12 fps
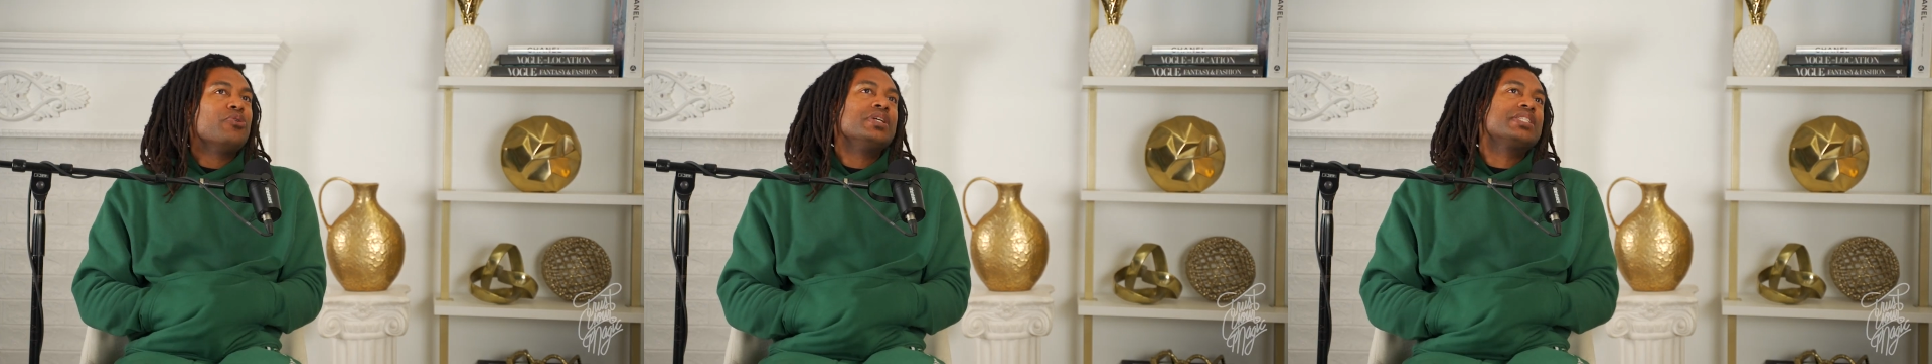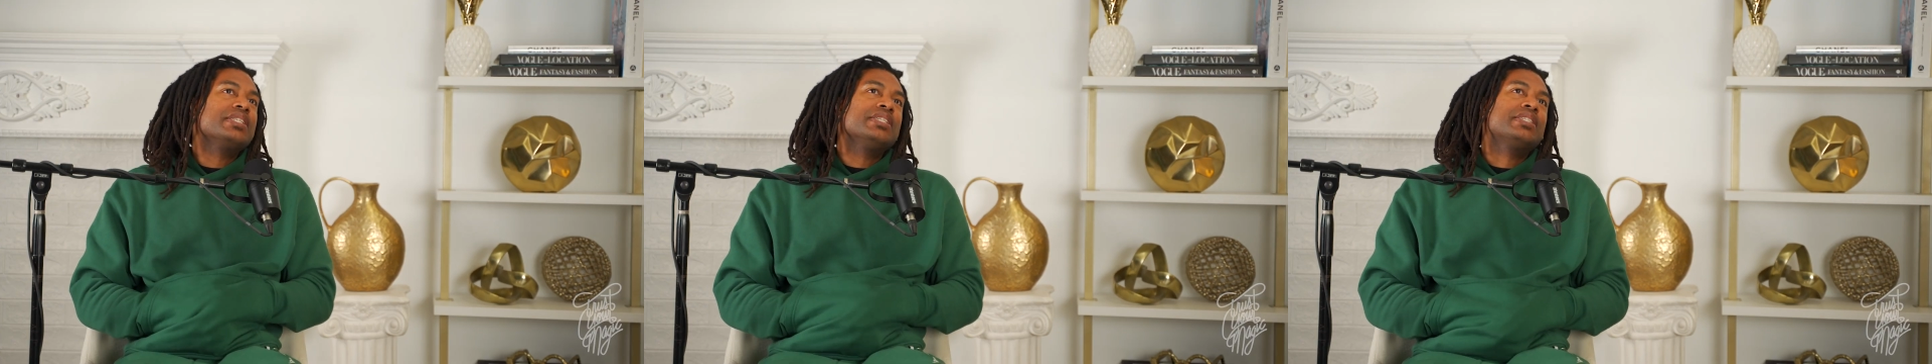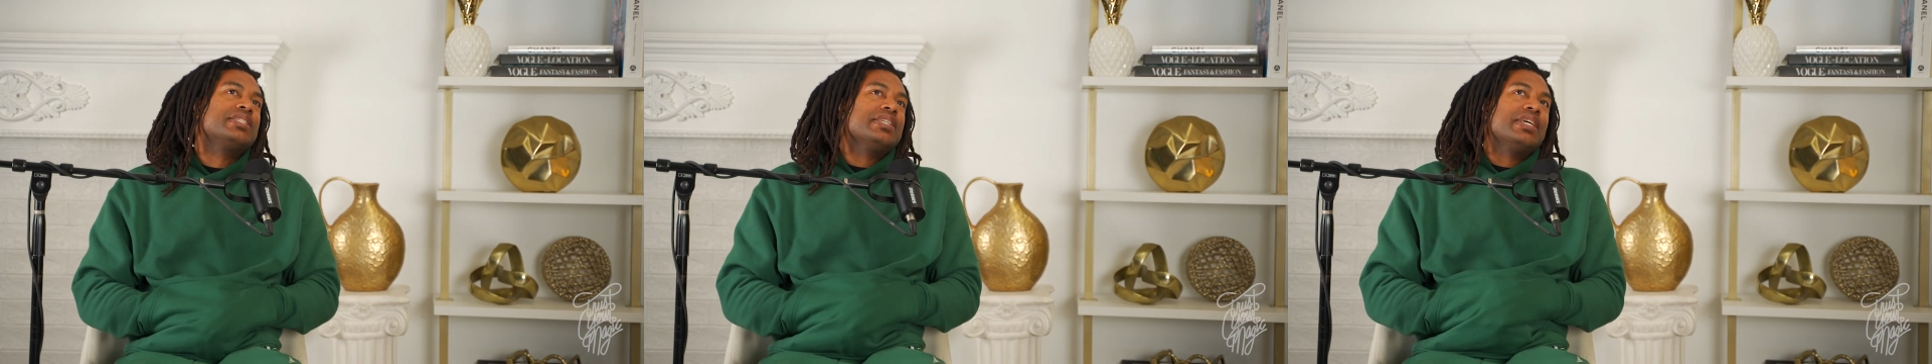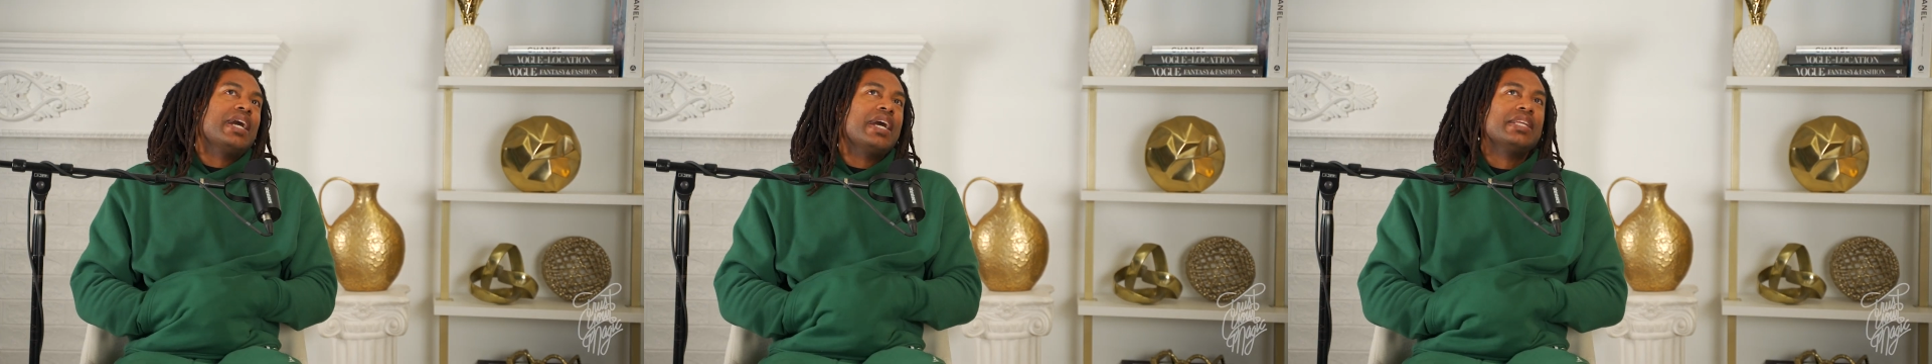
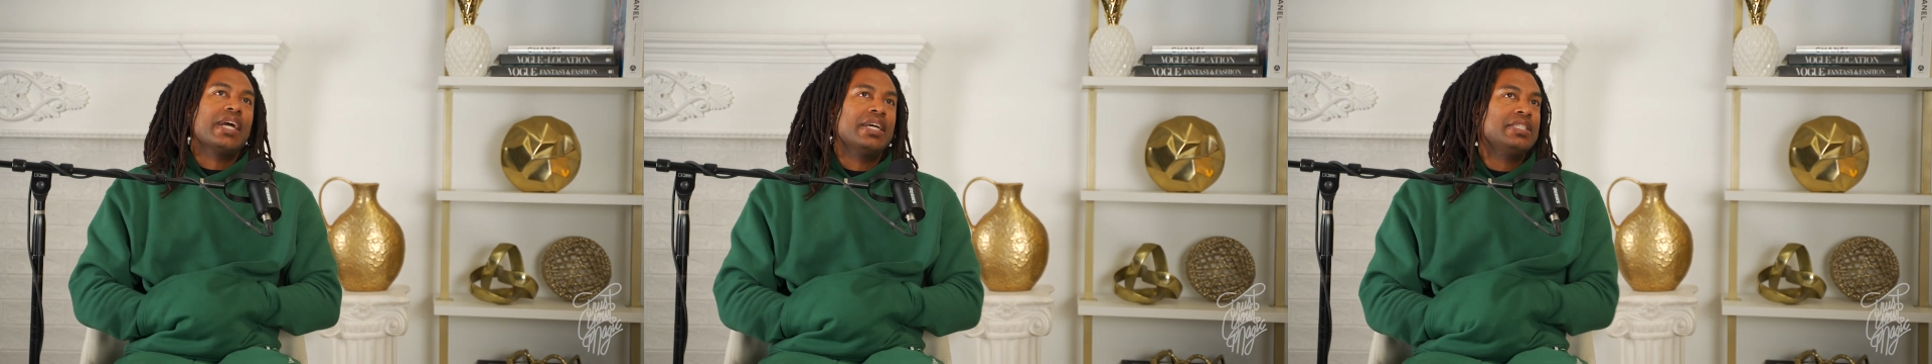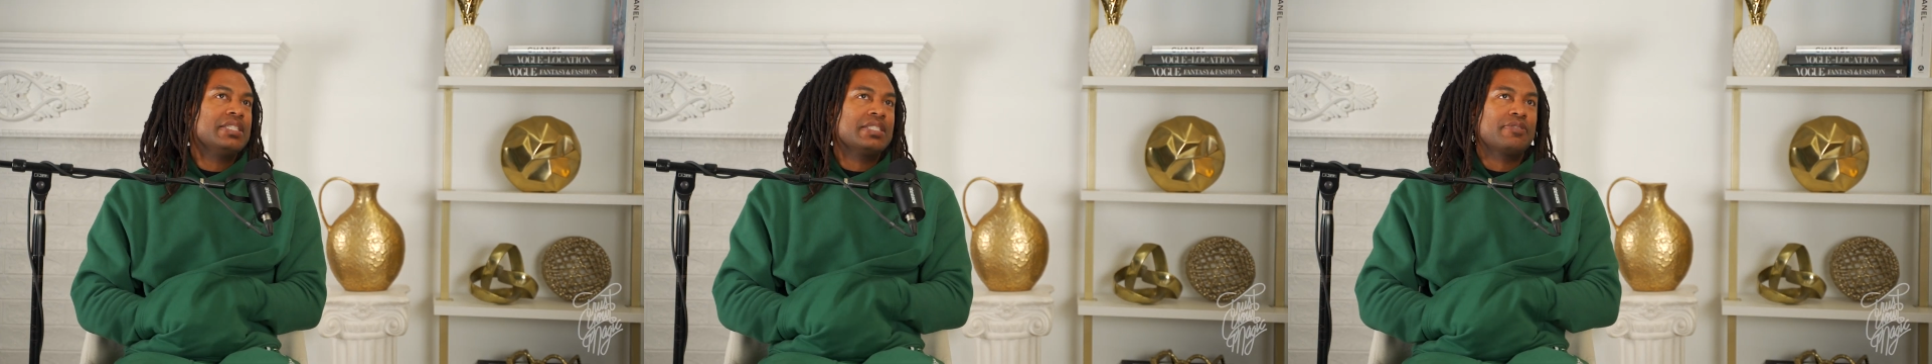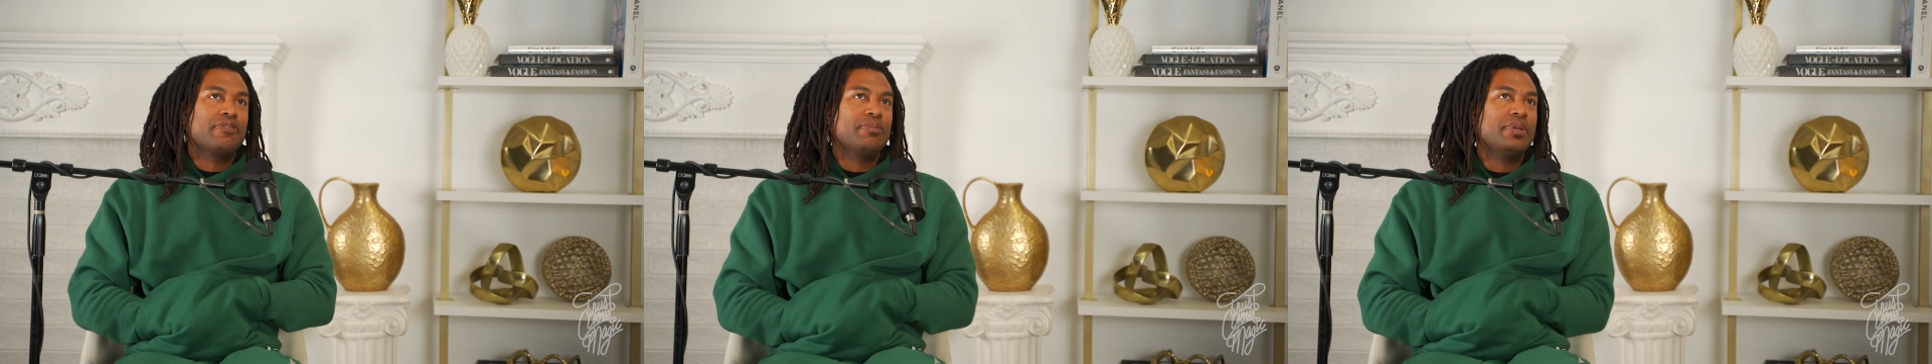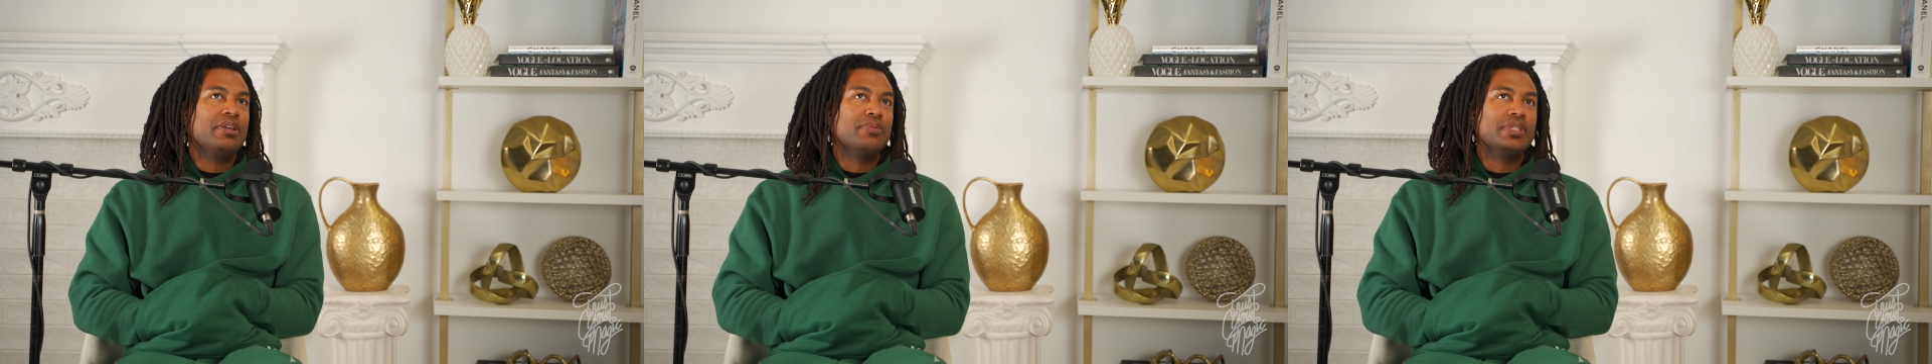I just, for
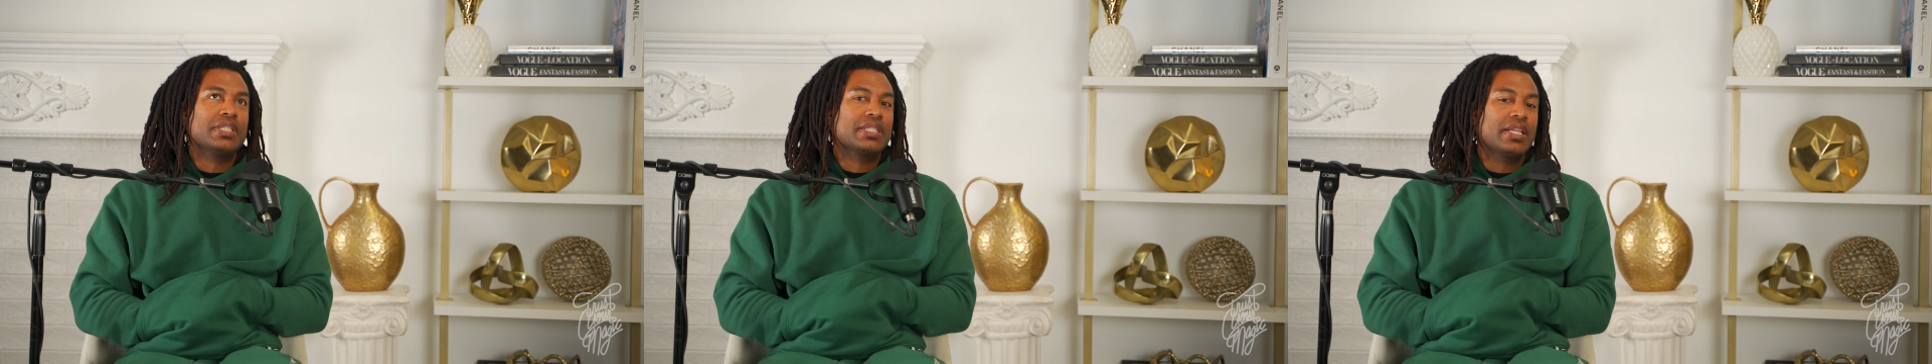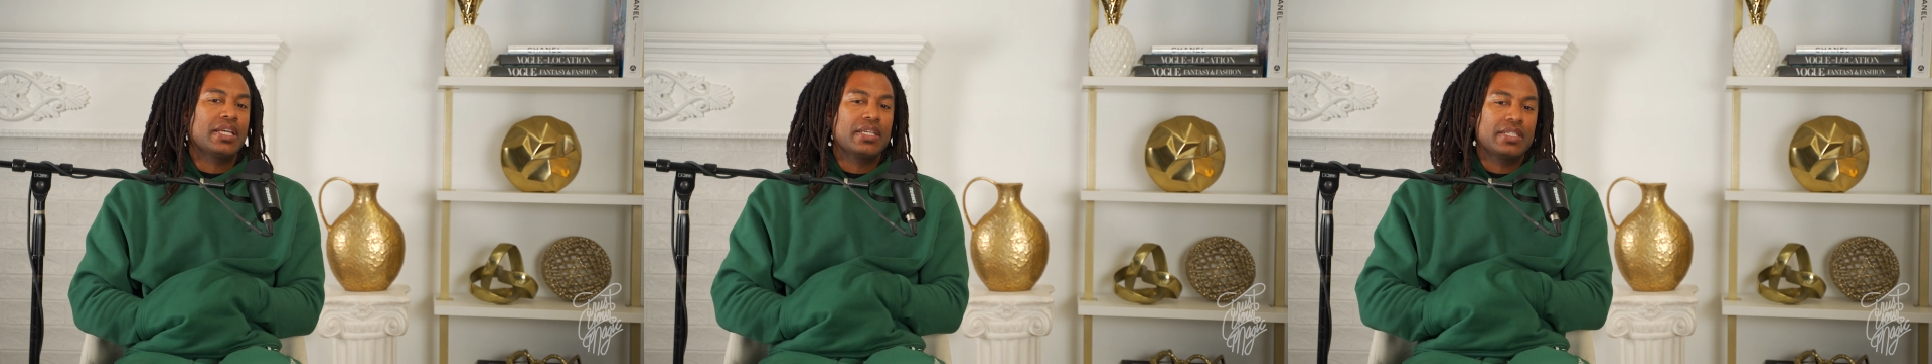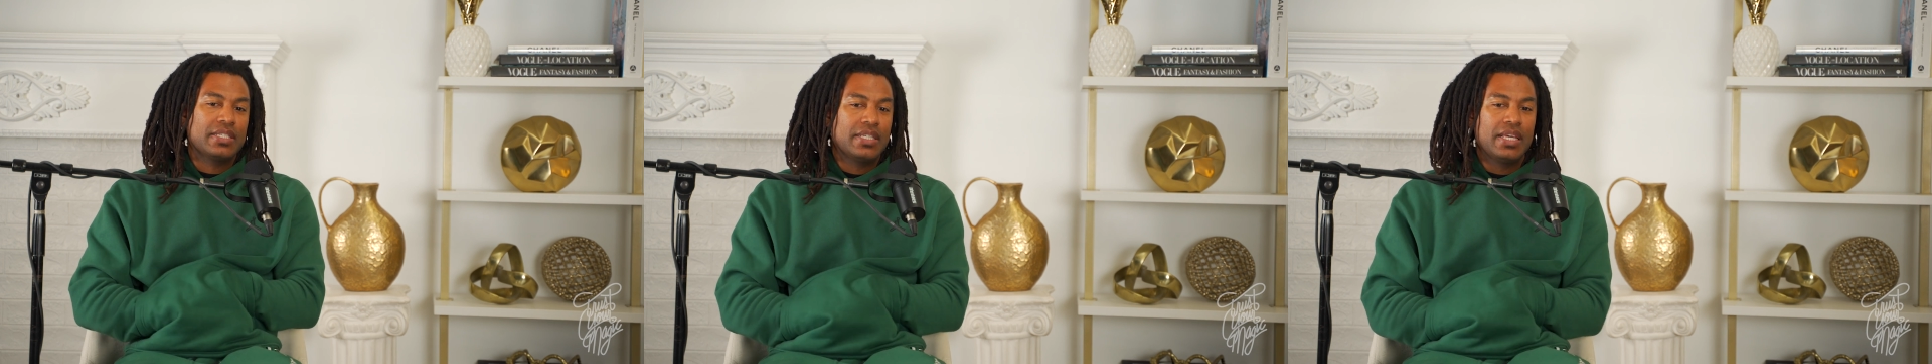me, it was just like,